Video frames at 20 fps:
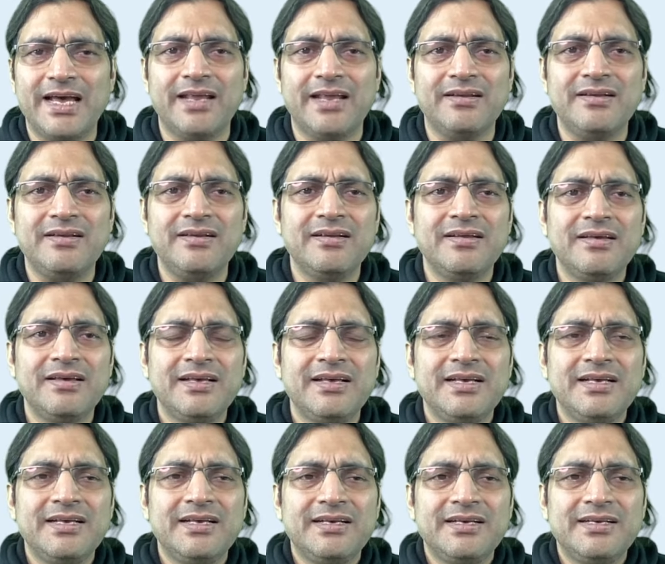N
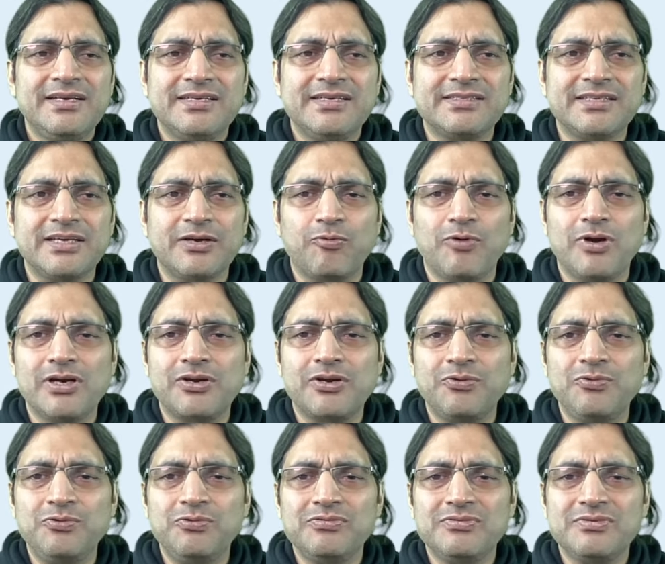is equal
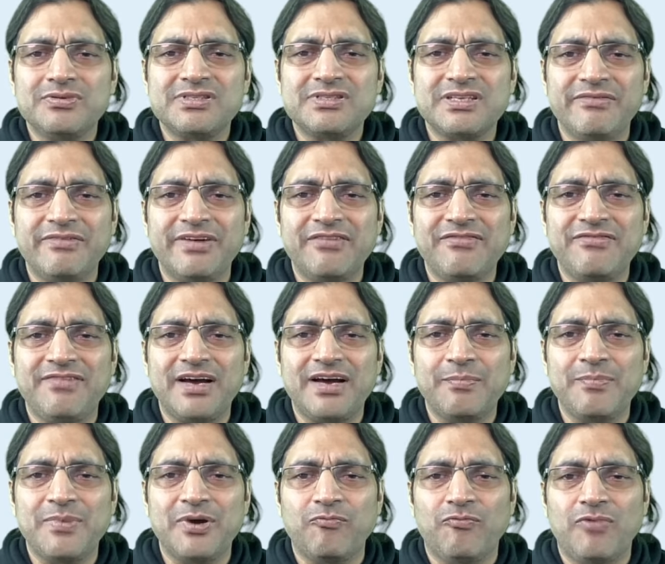to
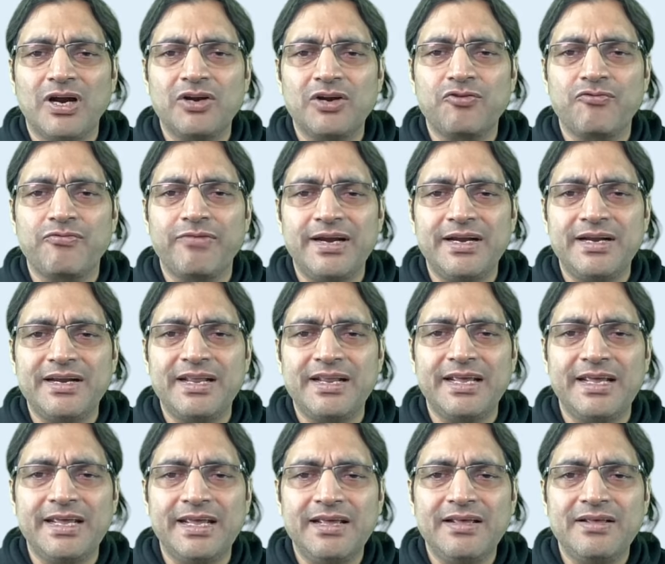75 by
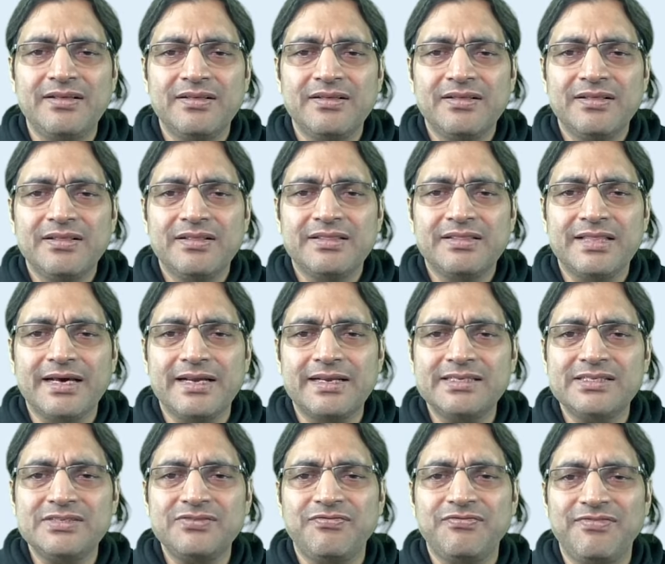120. That
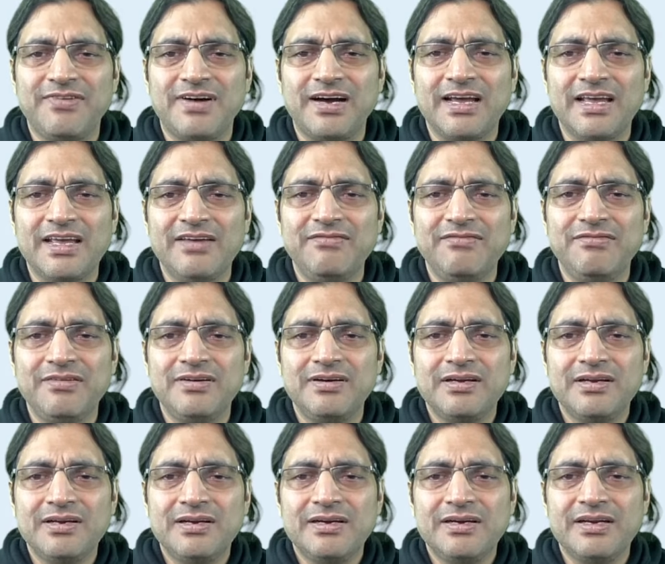is 5
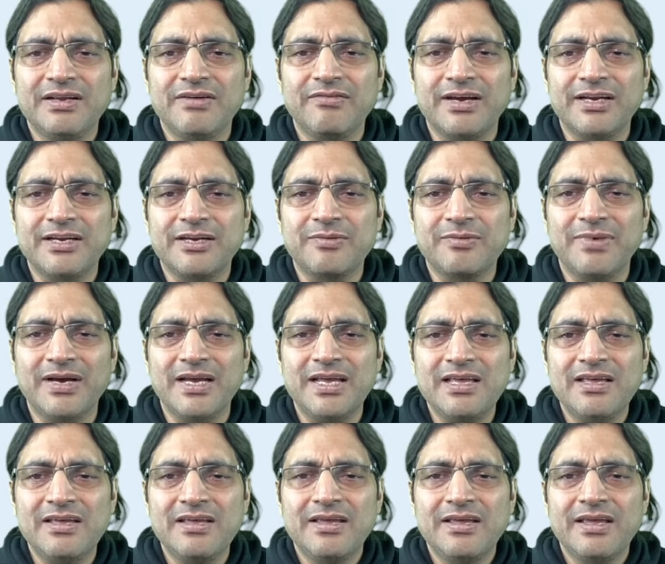divided by
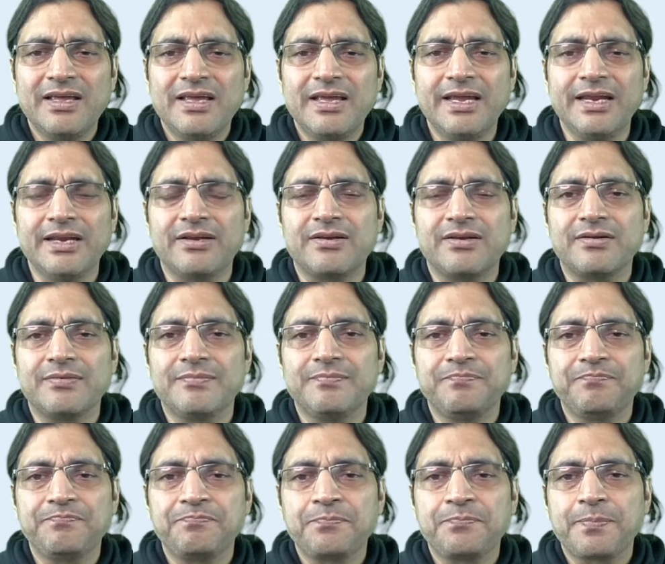8.
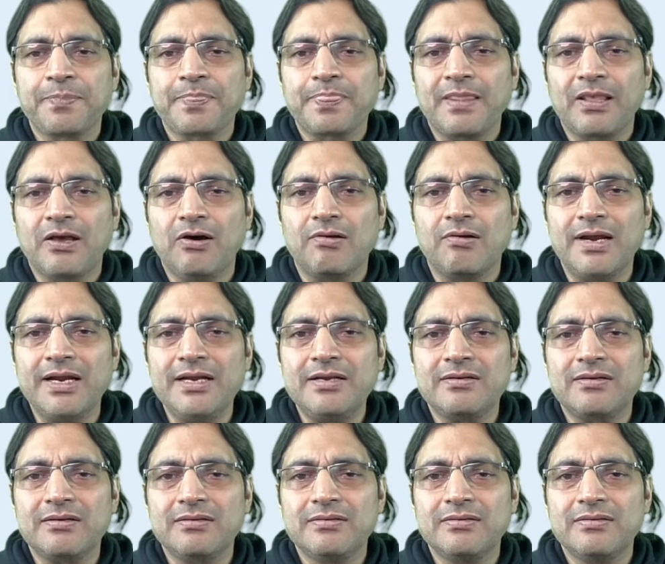All right.